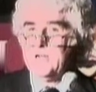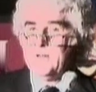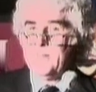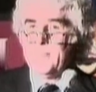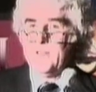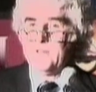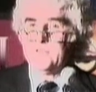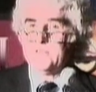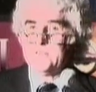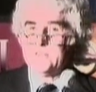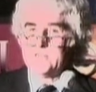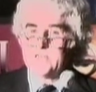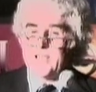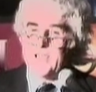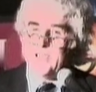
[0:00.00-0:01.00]
of
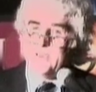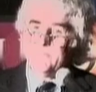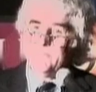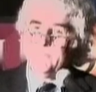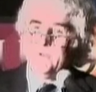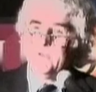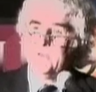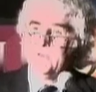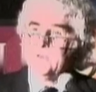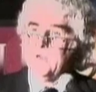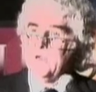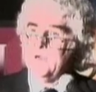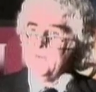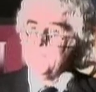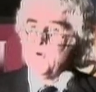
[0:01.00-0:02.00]
the same
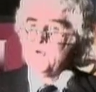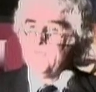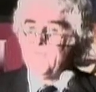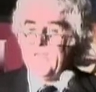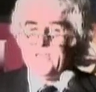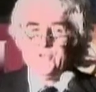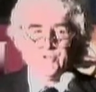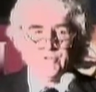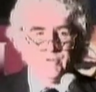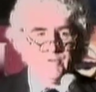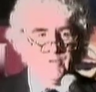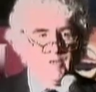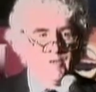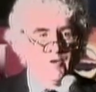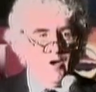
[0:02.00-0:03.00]

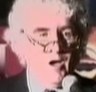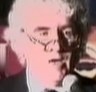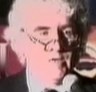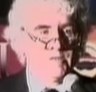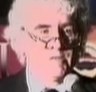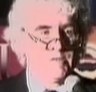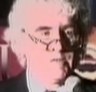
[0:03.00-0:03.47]
motivation that causes